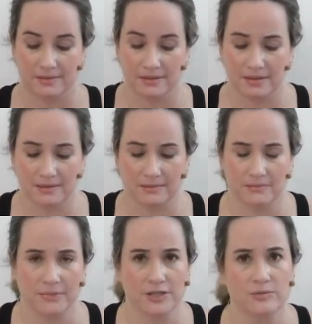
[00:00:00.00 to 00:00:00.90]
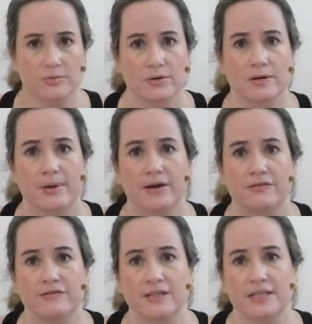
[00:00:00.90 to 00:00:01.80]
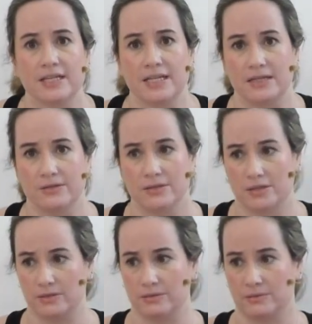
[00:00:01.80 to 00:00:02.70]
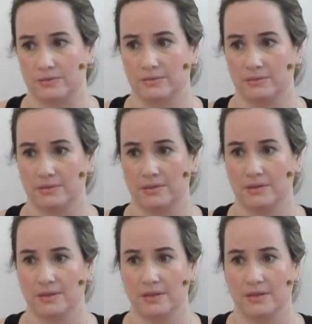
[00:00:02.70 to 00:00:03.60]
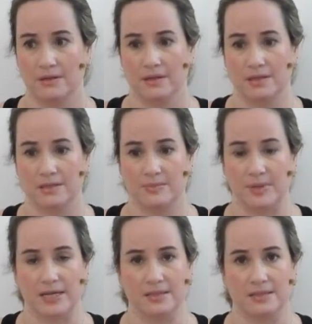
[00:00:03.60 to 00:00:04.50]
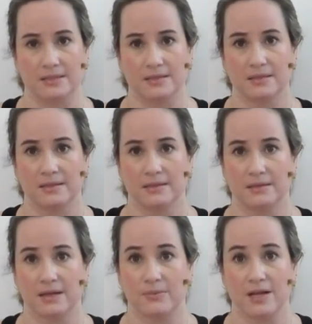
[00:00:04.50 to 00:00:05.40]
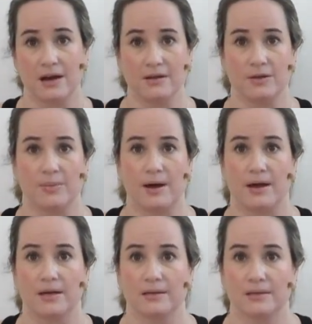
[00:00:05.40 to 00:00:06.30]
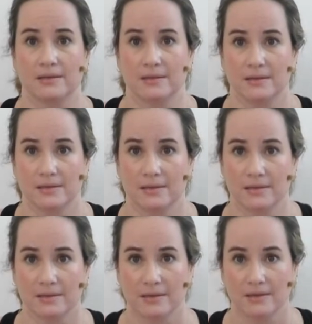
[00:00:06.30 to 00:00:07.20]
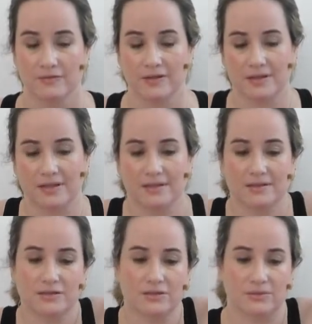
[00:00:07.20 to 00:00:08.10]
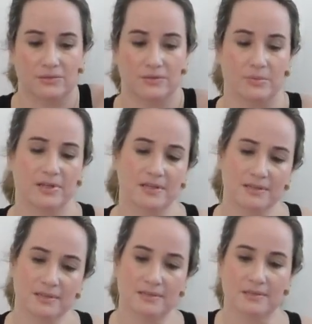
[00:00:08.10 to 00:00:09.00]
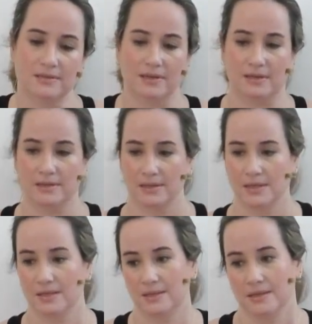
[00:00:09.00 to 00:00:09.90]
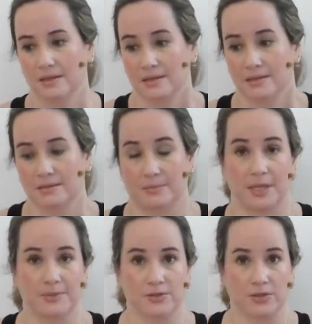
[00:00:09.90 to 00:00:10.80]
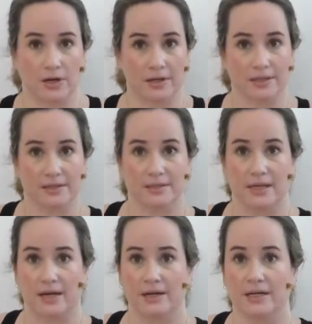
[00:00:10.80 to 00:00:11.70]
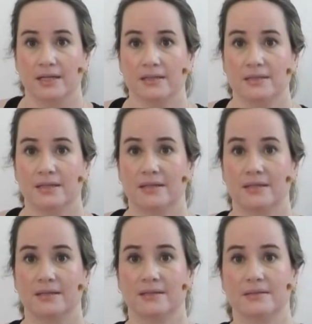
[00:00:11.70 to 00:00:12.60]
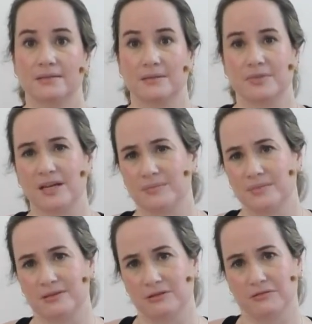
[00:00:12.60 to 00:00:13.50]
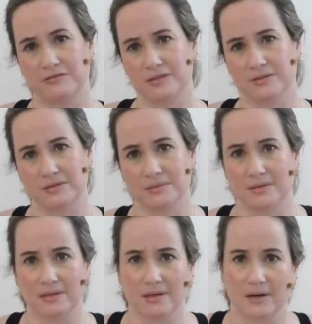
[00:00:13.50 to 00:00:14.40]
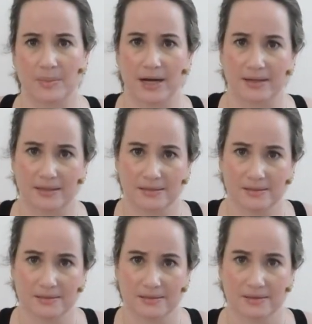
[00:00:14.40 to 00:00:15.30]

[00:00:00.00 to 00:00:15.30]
and much more about feeling into the space that we occupy, feeling into the places that sometimes are dark and scary, sometimes don't feel so good in our bodies.